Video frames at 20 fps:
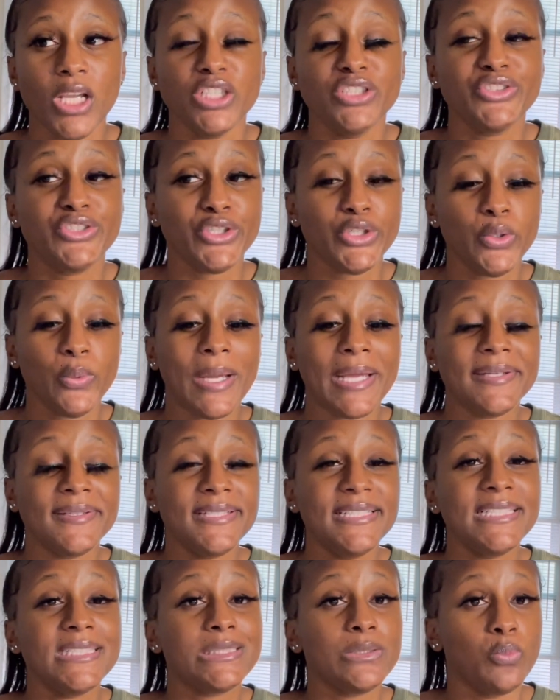do at
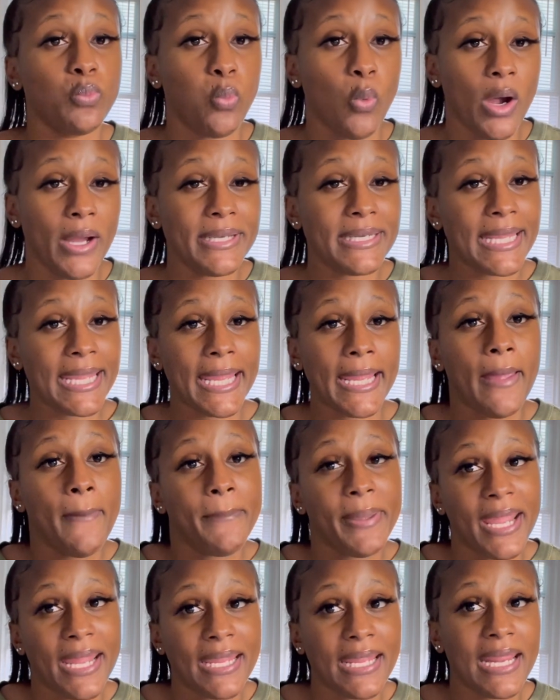least one
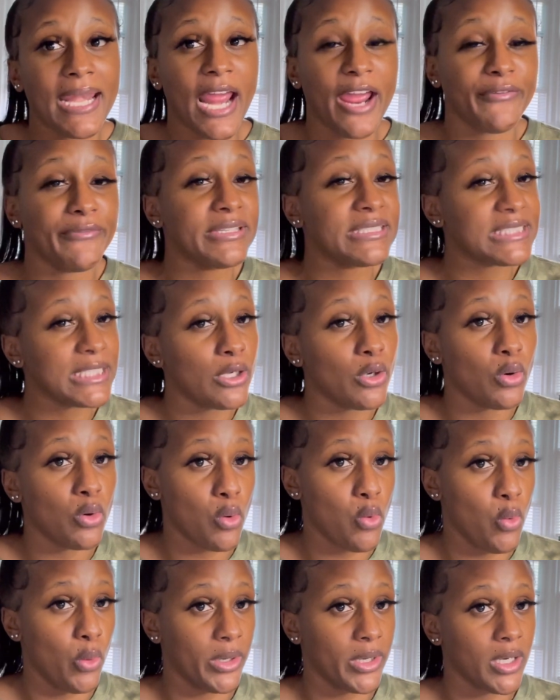campaign every single
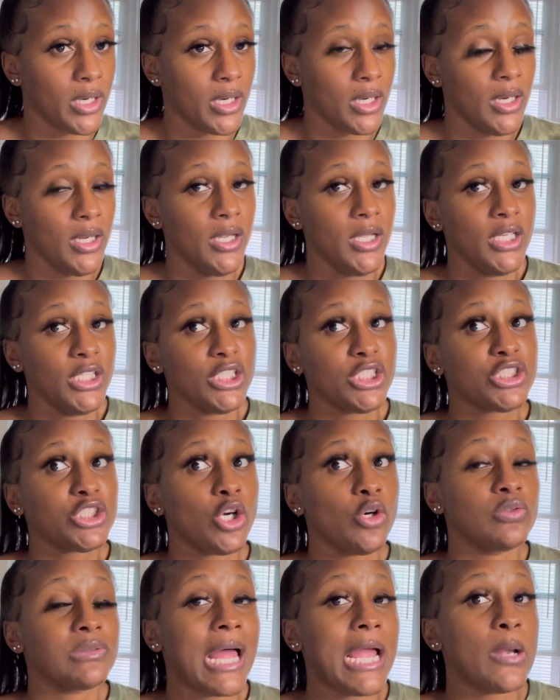quarter.
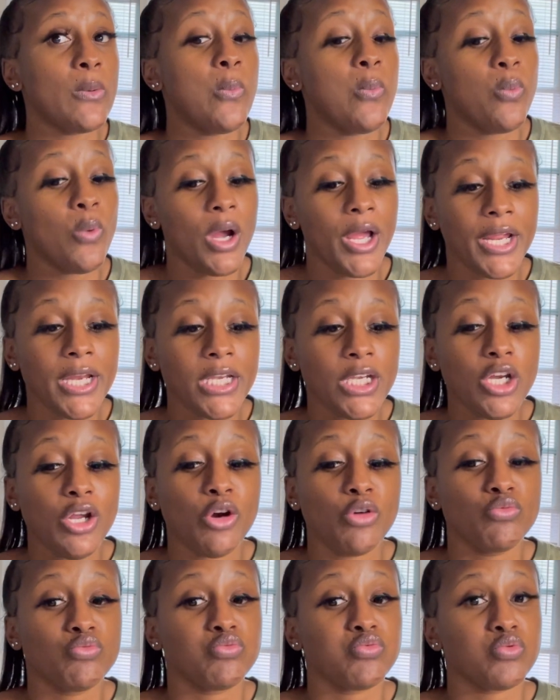So like one
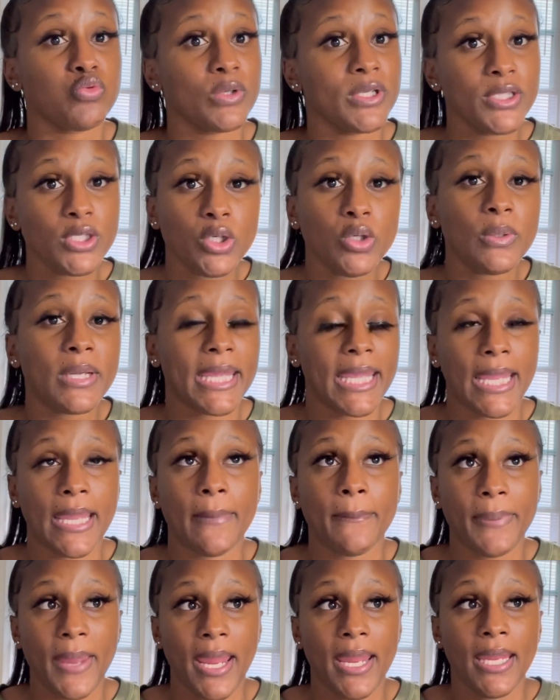real
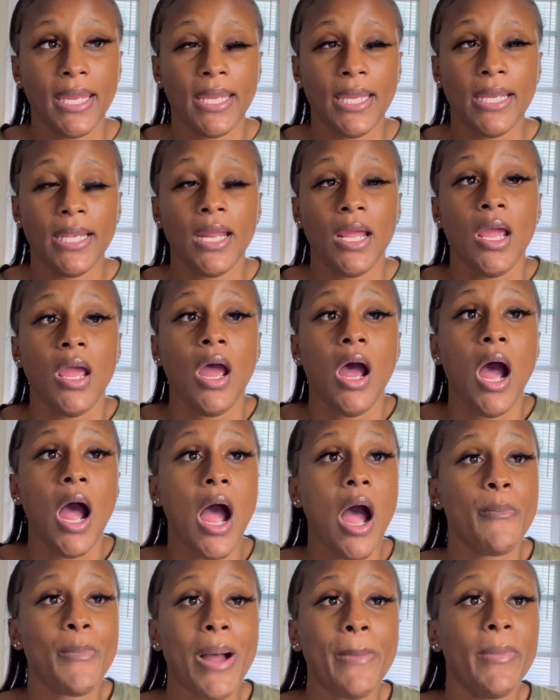campaign.
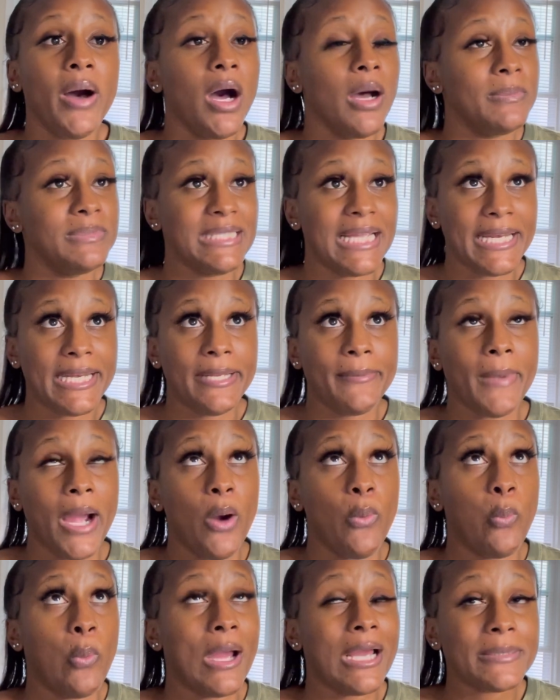Um, I'm updating my
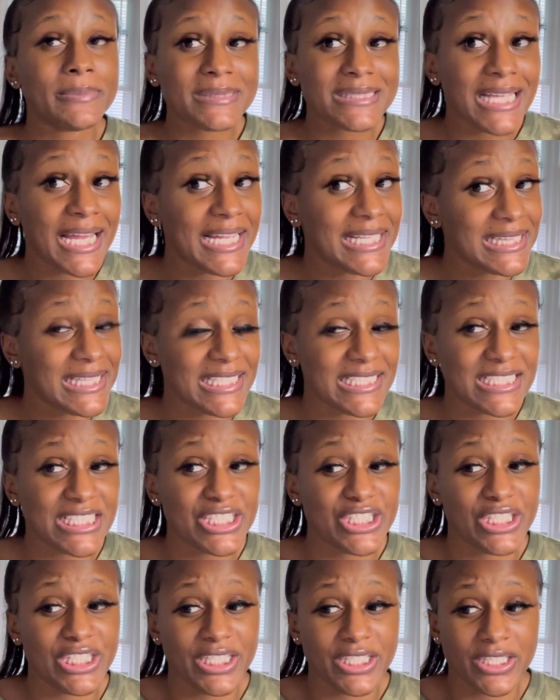website
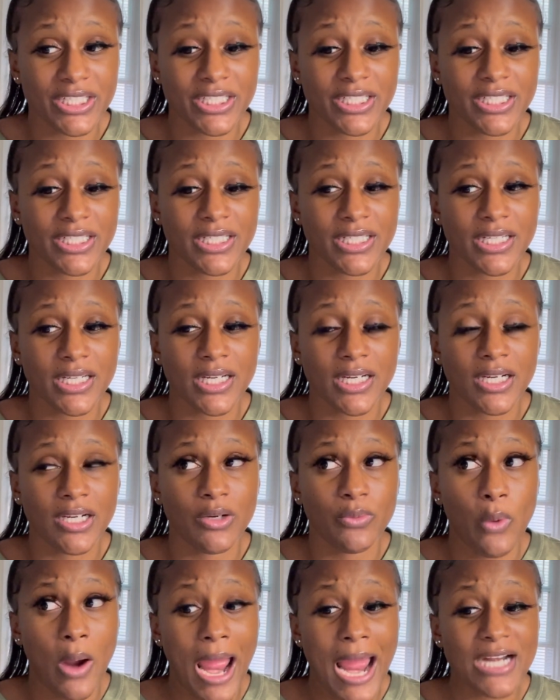this year.
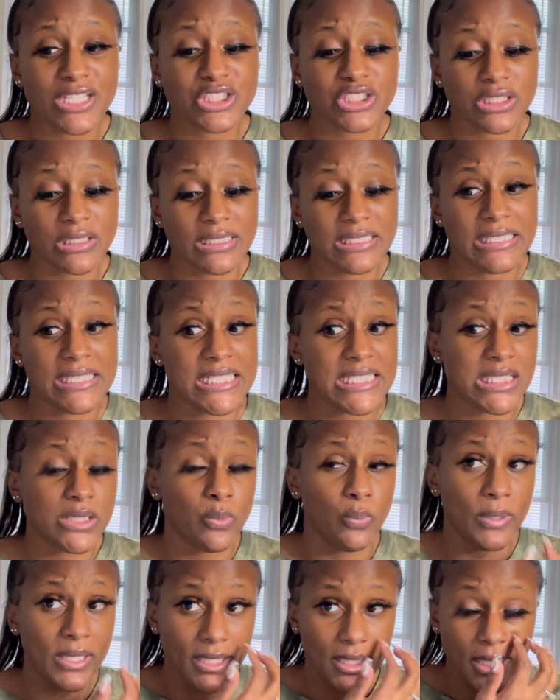Well, actually this
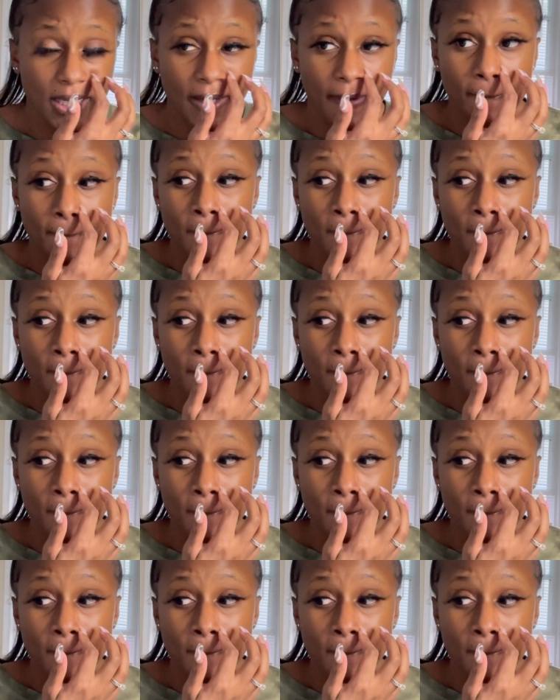week.